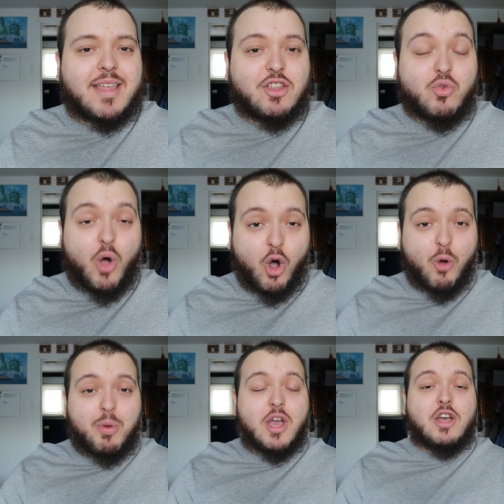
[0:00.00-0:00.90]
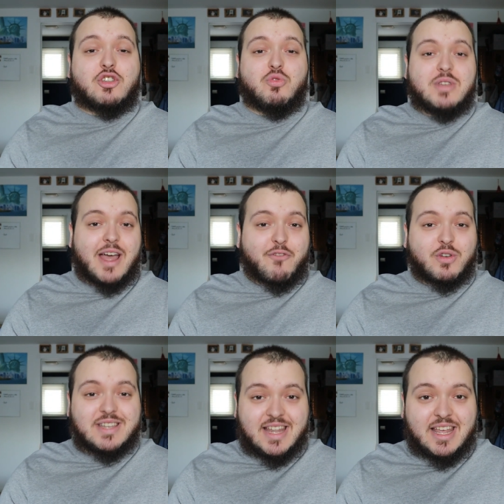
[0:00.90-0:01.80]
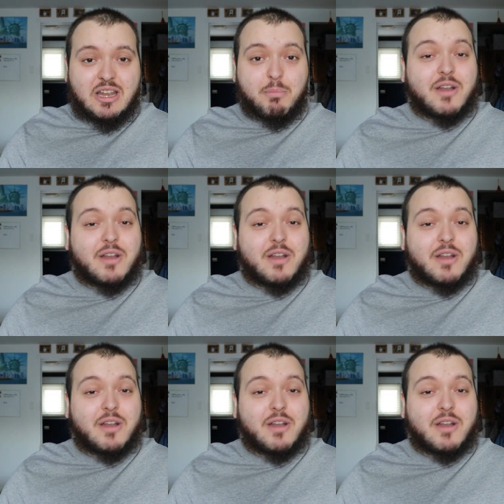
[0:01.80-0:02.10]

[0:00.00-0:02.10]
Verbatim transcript: that you hope to never need,